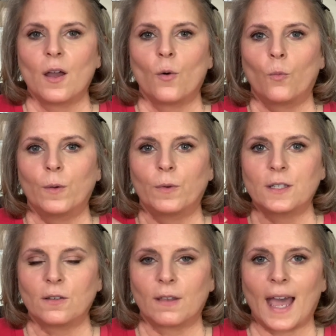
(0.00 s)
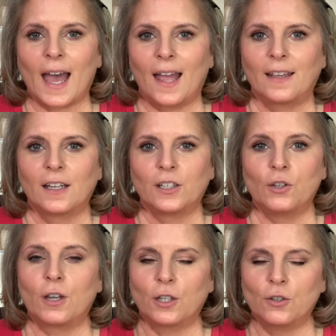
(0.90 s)
When we do that,
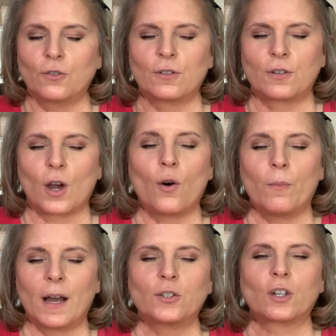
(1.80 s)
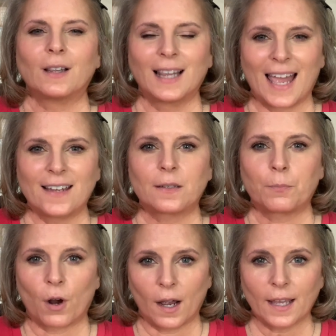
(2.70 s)
you can use so much less
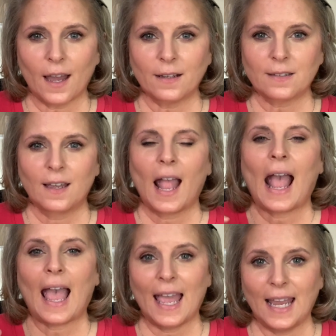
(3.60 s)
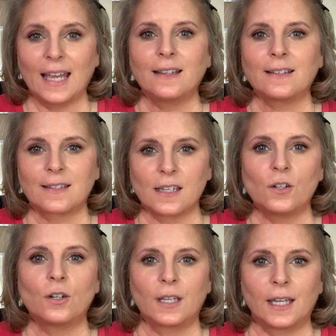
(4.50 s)
product and
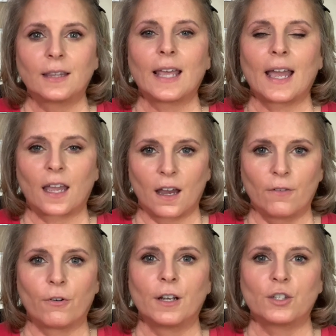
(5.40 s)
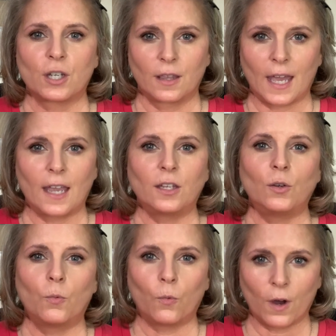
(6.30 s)
still get that coverage that
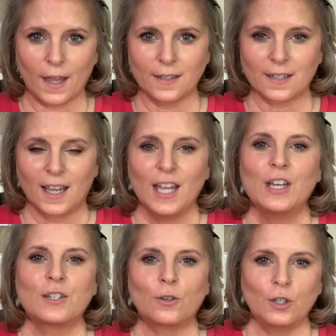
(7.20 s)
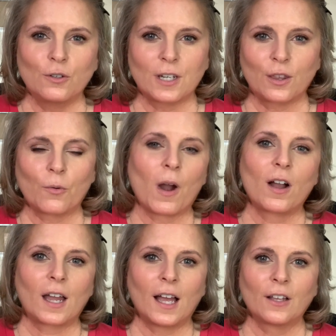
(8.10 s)
you want. So using the
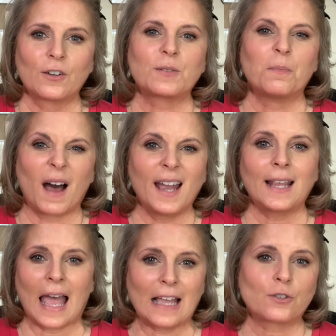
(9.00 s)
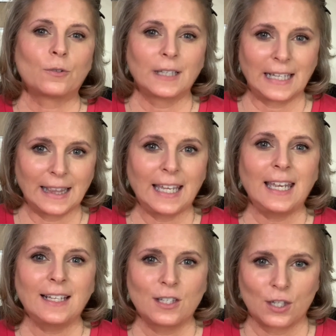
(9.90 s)
wrong colors might actually
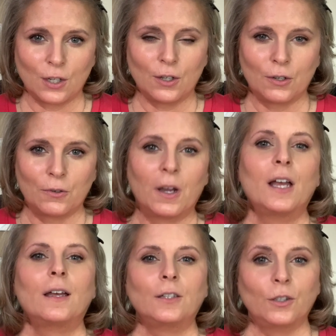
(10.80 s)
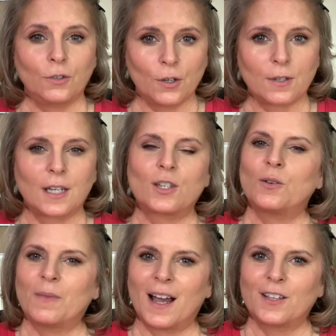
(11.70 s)
lead to you using
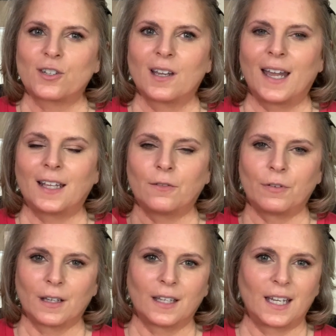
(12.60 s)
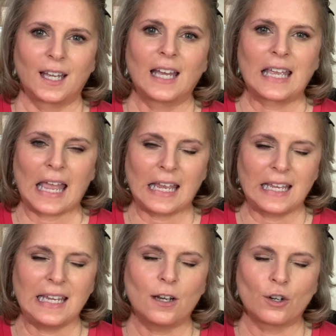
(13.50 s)
too much and it feeling
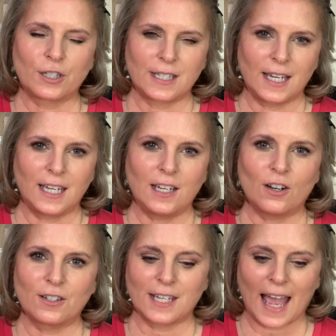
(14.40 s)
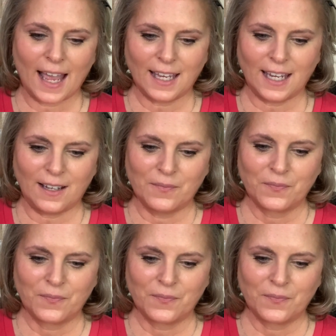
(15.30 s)
cakey or sticky or tacky.